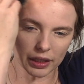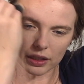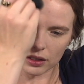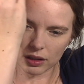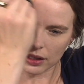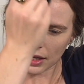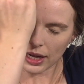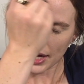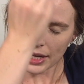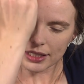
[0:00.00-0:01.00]
it.
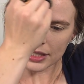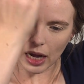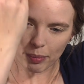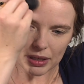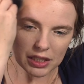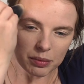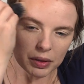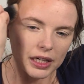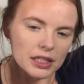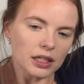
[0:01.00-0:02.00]
Tap it to
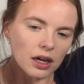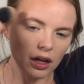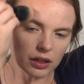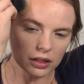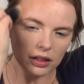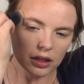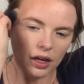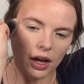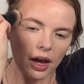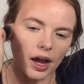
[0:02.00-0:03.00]
place the color
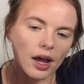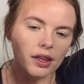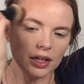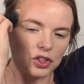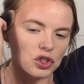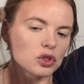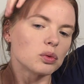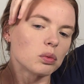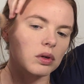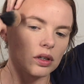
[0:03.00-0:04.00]
and then
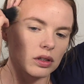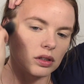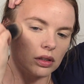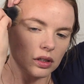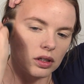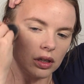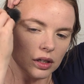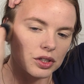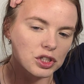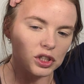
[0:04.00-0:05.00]
swirl
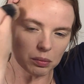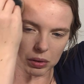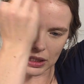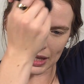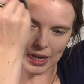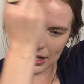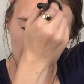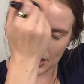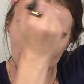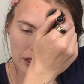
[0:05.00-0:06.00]
to blend
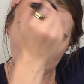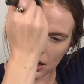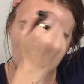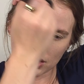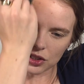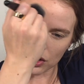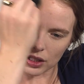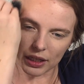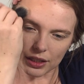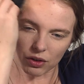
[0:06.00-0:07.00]
it so
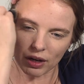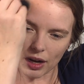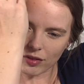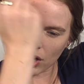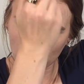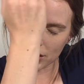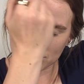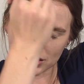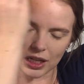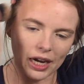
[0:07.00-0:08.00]
that I don't have a
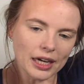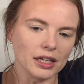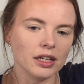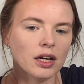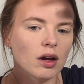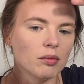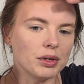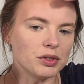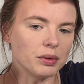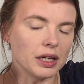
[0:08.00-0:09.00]
harsh line
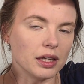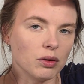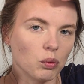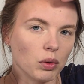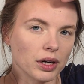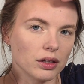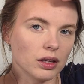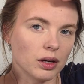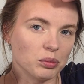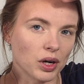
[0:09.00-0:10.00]
between where
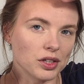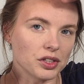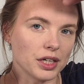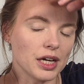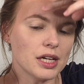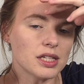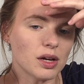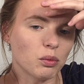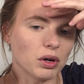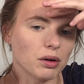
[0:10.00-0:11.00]
the bronzer is
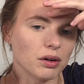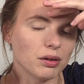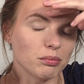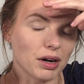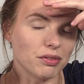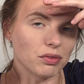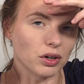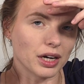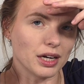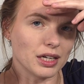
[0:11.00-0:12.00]
and where my
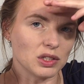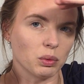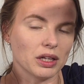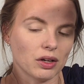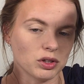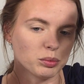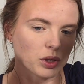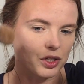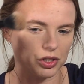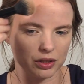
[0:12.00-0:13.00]
forehead is without the
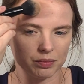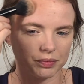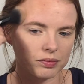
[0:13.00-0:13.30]
bronzer.